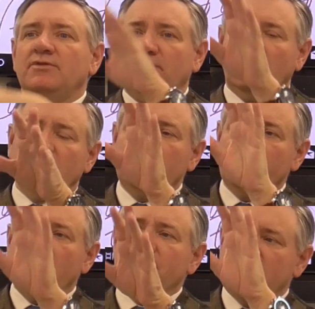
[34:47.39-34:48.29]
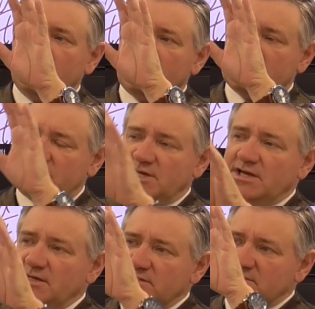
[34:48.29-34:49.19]
the only way that you can
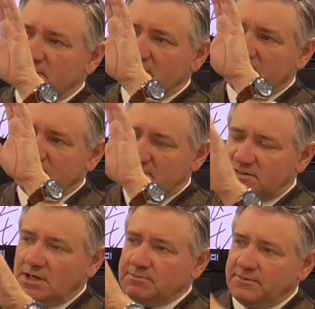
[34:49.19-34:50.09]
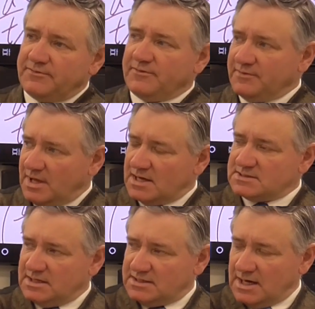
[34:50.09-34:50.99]
change the slope of a
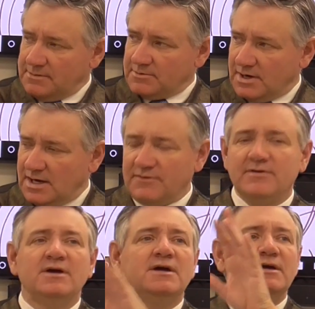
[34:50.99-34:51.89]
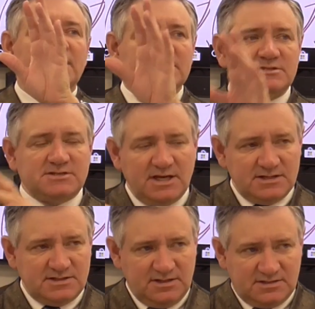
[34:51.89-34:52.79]
velocity time graph is to
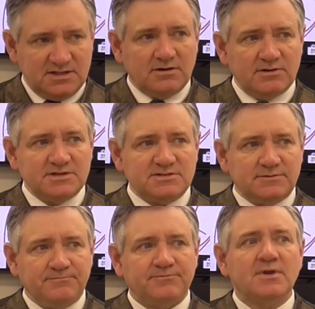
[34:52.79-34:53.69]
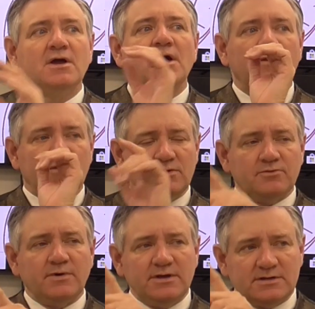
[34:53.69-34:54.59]
change the acceleration. And the only
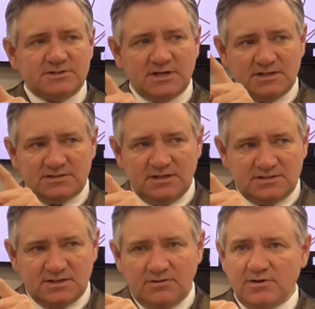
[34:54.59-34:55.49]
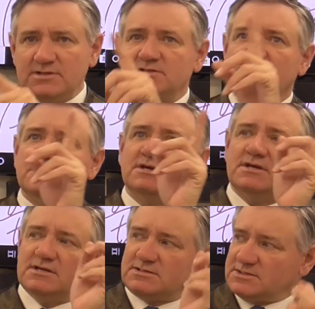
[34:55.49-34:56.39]
way you can change the acceleration
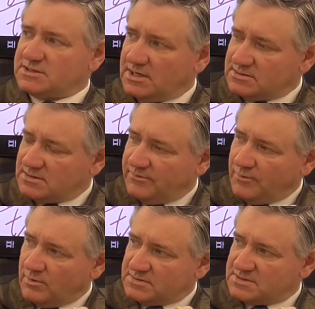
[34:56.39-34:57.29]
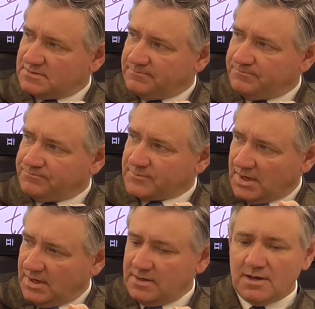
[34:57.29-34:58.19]
is to change the force.
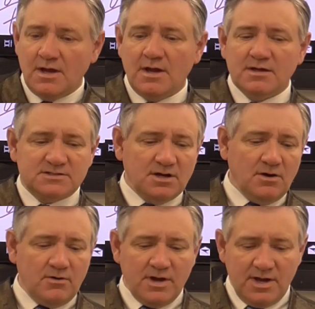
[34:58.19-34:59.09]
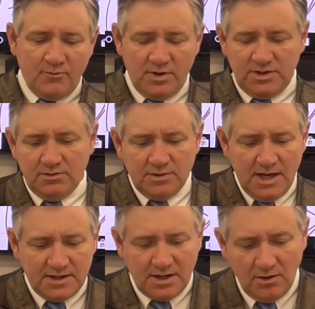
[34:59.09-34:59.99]
Okay? So when you
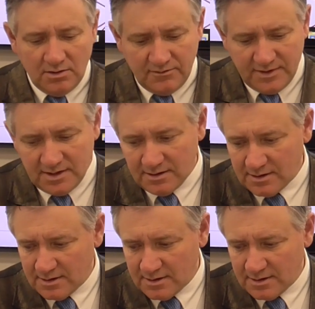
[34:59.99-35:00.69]
let go of it,